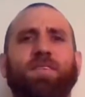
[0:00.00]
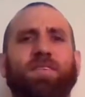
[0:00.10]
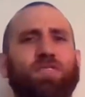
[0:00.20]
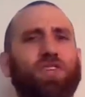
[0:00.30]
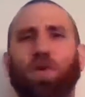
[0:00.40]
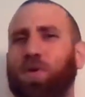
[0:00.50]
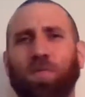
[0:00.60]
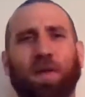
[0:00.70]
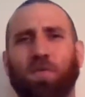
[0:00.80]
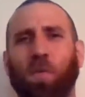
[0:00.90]
Joe, you
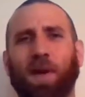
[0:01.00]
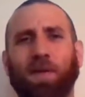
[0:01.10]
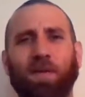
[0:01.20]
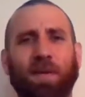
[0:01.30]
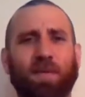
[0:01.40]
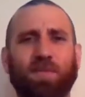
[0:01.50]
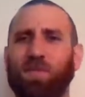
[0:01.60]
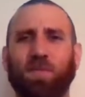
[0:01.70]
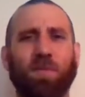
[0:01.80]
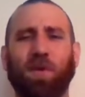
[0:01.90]
never win.
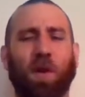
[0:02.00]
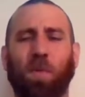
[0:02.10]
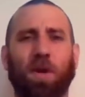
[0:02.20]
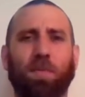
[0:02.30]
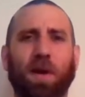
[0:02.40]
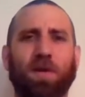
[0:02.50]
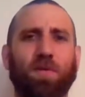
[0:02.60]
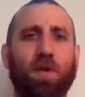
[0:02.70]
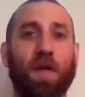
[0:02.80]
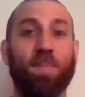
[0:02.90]
We're not worried about
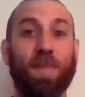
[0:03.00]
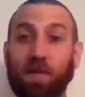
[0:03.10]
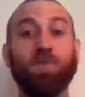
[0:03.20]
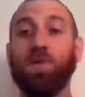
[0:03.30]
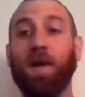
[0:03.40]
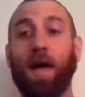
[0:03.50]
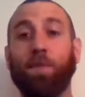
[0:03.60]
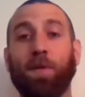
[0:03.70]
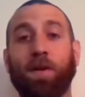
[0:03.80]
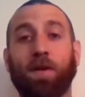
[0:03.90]
you. That's what's going to
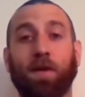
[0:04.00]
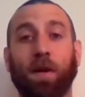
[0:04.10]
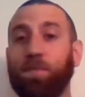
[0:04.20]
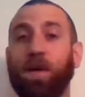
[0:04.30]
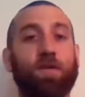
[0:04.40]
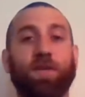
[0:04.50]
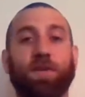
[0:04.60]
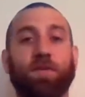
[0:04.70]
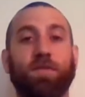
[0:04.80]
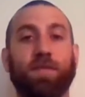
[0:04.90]
happen here. I'm telling
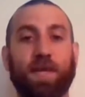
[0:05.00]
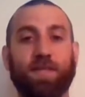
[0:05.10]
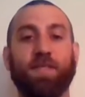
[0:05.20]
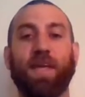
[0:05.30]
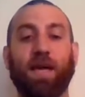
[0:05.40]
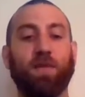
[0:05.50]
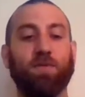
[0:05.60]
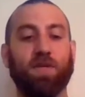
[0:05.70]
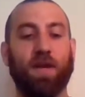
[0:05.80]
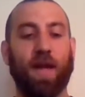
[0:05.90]
you. That's exactly
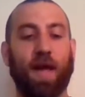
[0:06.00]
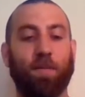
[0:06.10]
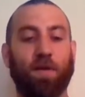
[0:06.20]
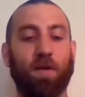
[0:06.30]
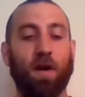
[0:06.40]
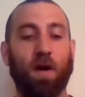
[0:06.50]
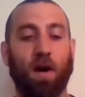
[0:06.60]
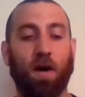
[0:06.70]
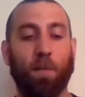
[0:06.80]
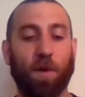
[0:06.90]
what's going to happen.
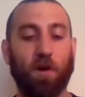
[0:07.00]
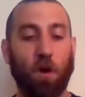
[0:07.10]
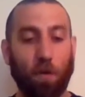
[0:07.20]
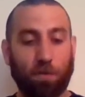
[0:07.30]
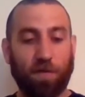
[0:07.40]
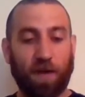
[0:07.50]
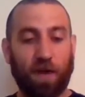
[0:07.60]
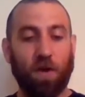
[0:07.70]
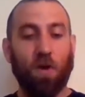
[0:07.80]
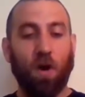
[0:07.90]
But Kofi
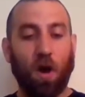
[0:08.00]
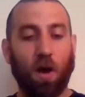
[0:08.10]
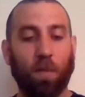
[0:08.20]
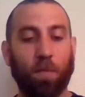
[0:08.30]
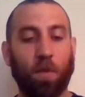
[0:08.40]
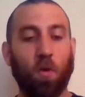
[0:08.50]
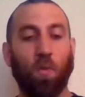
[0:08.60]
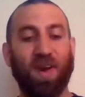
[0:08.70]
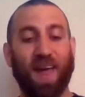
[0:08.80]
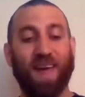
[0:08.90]

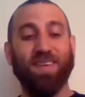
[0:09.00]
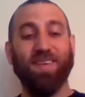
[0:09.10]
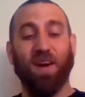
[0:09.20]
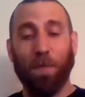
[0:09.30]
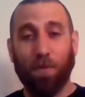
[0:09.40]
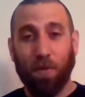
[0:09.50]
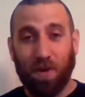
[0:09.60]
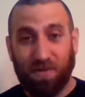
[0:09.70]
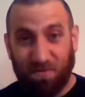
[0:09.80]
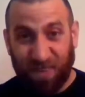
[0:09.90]
would end up
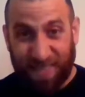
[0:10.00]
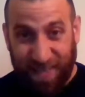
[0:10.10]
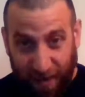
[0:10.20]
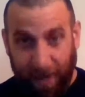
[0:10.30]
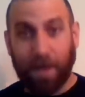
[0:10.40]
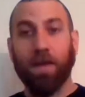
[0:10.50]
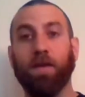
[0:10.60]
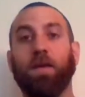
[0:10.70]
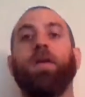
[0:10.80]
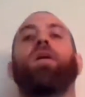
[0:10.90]

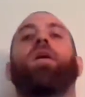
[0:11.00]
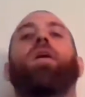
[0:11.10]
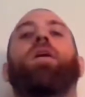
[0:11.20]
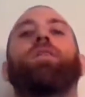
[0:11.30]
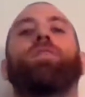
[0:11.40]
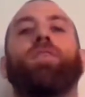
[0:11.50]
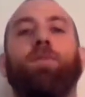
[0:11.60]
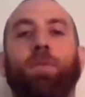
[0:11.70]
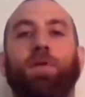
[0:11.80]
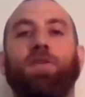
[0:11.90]
retaining his
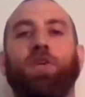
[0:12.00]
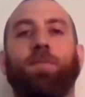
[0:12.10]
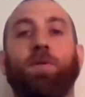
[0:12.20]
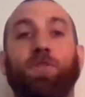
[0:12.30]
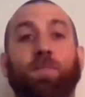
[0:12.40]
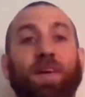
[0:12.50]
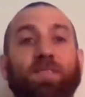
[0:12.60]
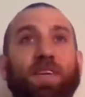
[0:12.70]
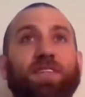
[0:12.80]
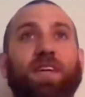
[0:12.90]
WWE Championship,
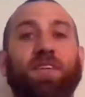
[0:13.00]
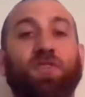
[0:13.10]
as I said.